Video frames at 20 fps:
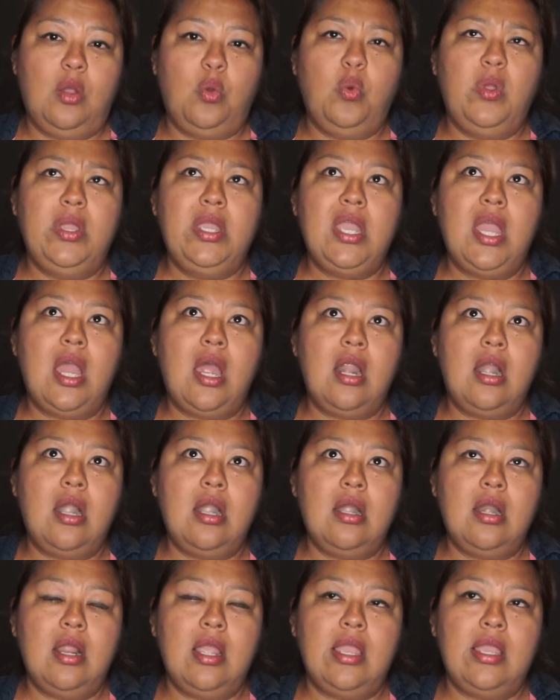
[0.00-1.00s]
We
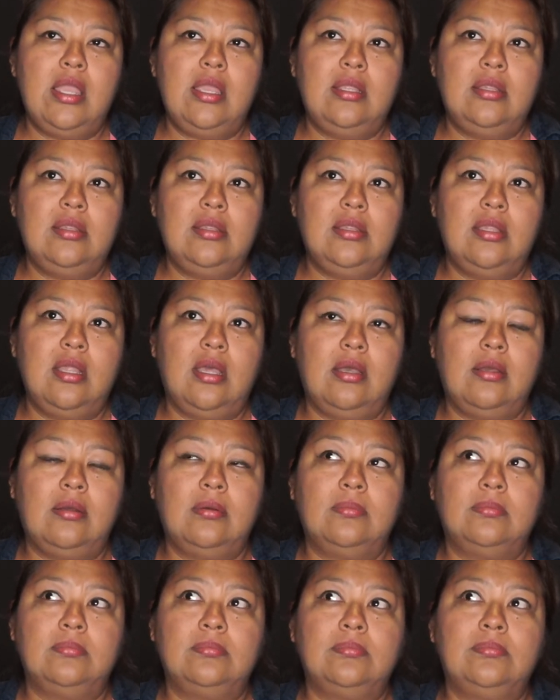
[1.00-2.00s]
are in
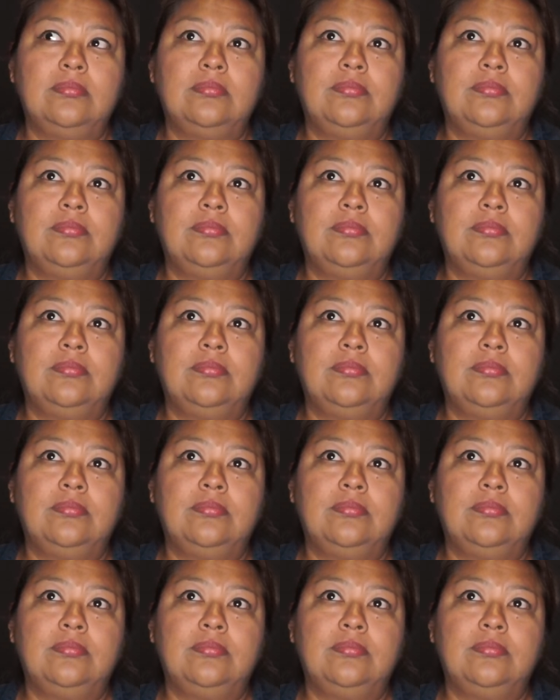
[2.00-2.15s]
the